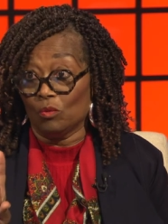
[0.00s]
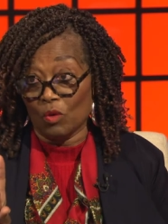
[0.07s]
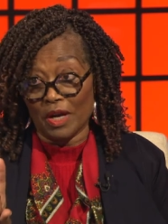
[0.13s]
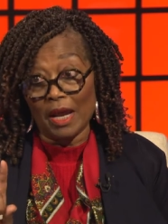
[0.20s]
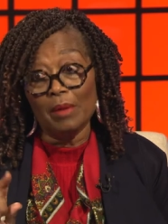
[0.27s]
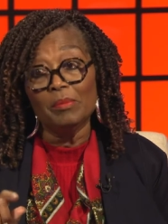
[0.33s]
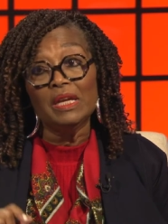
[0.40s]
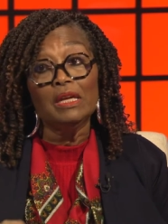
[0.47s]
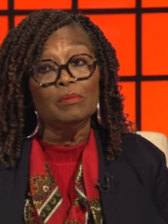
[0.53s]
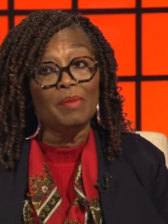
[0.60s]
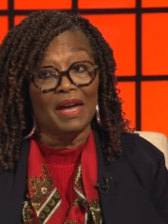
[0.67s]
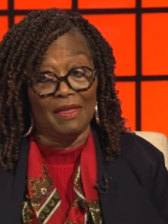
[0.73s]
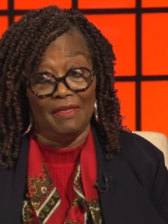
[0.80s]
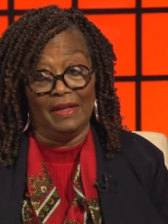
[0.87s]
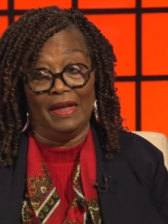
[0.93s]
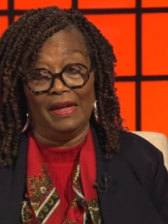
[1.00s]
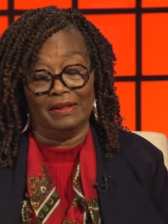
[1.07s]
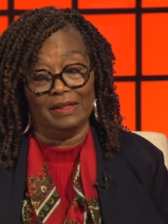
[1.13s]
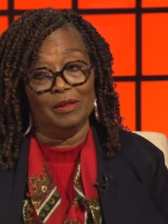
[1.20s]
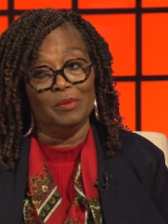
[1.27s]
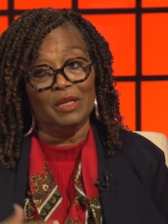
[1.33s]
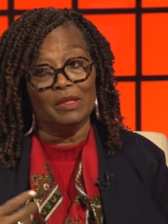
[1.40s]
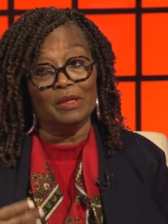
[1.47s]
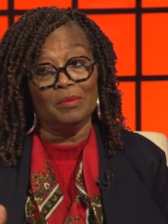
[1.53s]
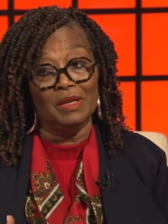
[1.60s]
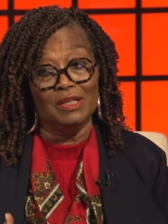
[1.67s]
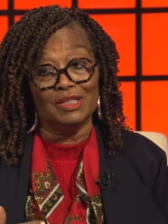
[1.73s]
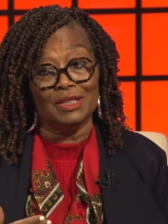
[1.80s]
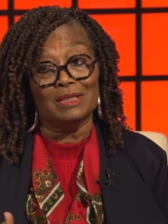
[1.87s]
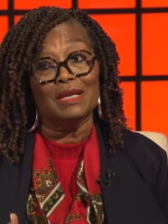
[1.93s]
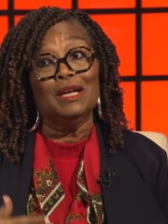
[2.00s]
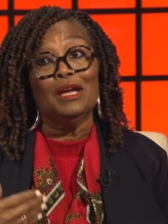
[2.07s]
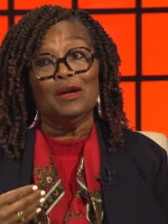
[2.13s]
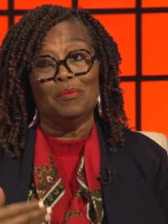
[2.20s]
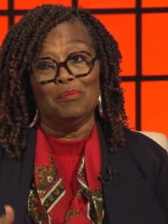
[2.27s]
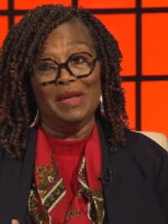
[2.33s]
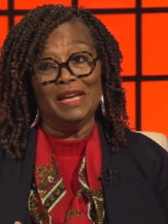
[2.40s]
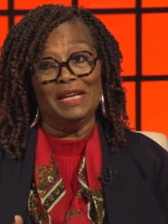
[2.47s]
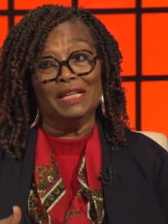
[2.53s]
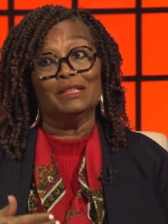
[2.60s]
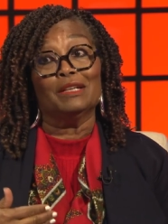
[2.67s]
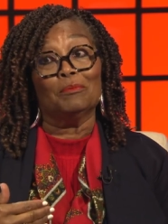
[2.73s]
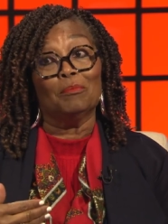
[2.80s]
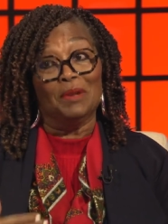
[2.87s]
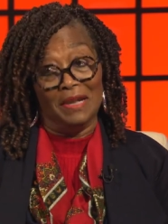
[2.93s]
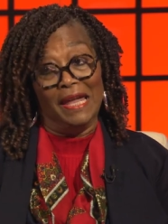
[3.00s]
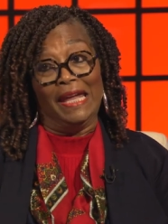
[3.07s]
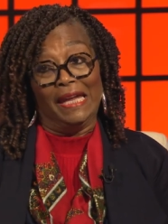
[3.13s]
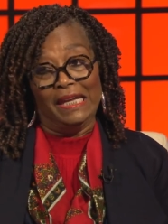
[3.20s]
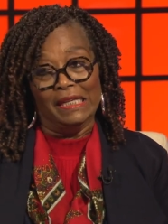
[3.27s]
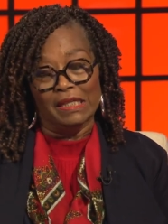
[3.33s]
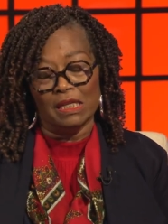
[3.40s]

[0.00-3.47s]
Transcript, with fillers: what I mean by that, let me let me just make it plain.